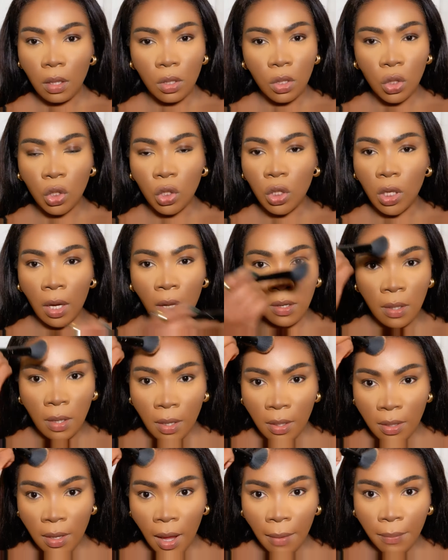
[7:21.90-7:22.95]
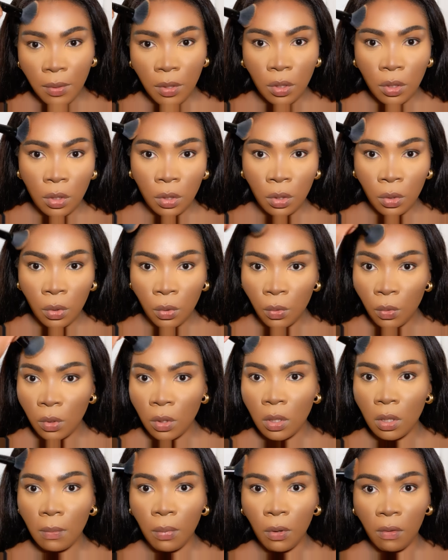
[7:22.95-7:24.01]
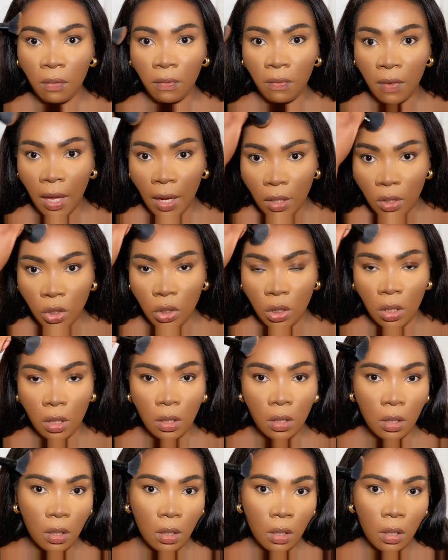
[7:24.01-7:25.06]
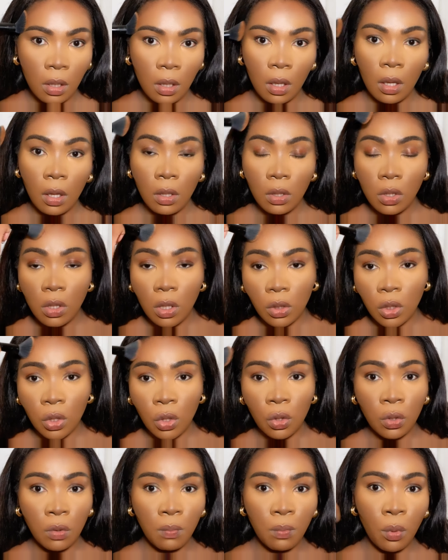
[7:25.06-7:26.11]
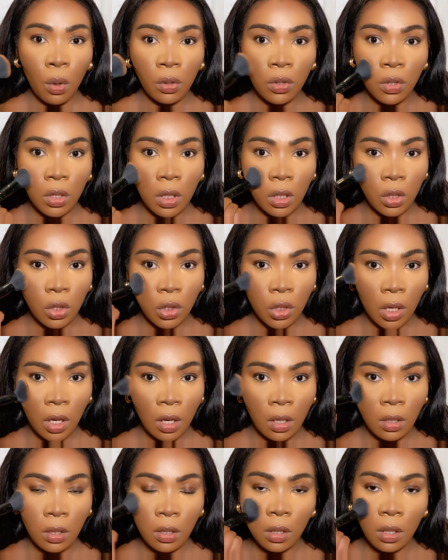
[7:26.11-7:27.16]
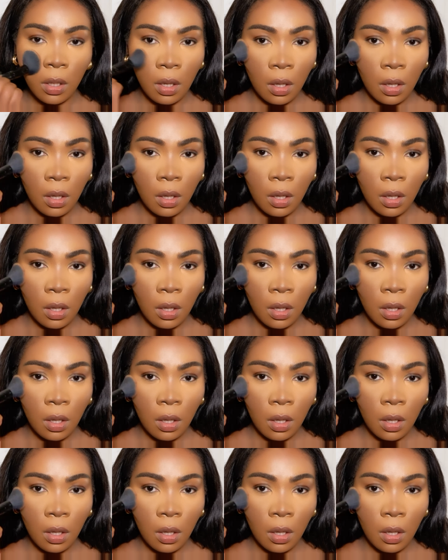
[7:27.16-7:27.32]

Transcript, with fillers: The shade is absolute perfection such a good bronzing shade.